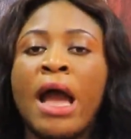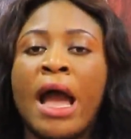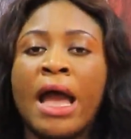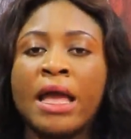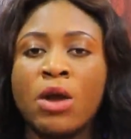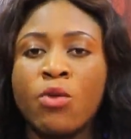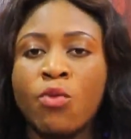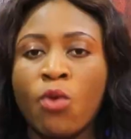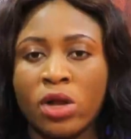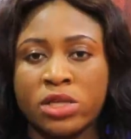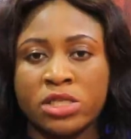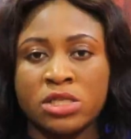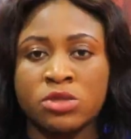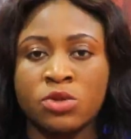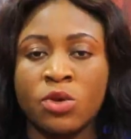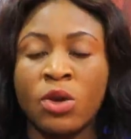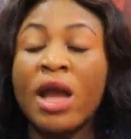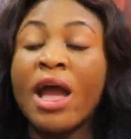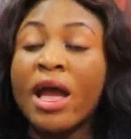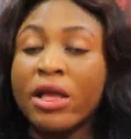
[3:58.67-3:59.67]
I a watch,
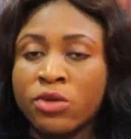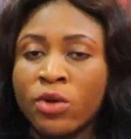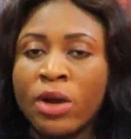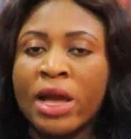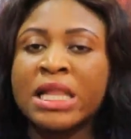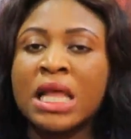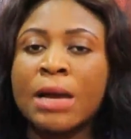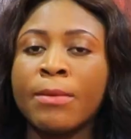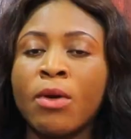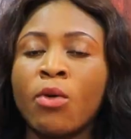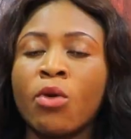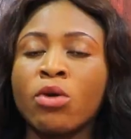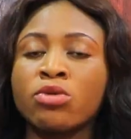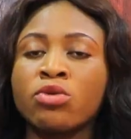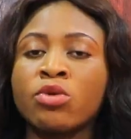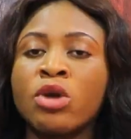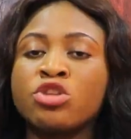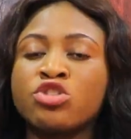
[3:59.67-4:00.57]
no, and no, and I'm a one who